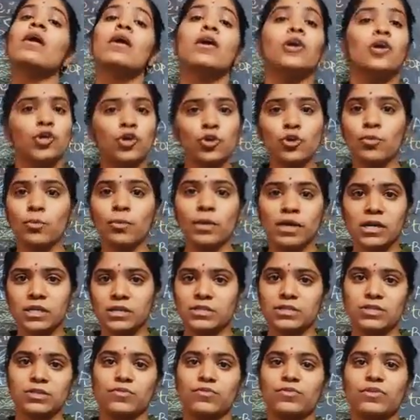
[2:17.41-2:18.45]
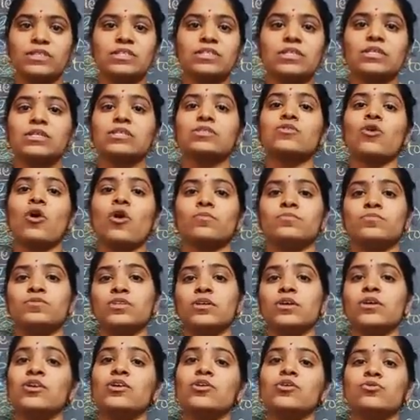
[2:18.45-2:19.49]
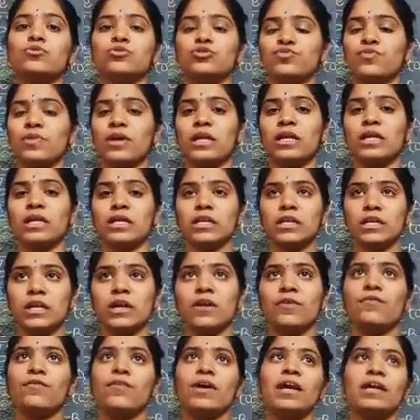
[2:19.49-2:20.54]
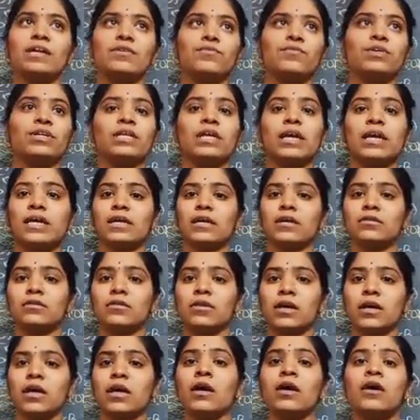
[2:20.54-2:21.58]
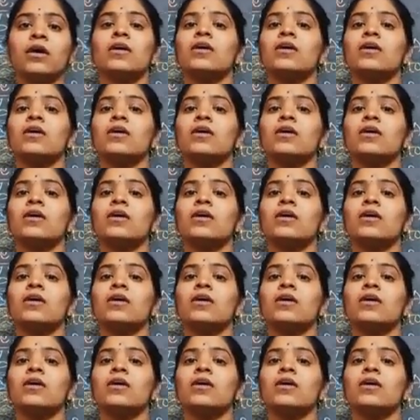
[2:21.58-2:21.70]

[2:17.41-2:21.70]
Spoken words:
humus, which is observed usually when we taken the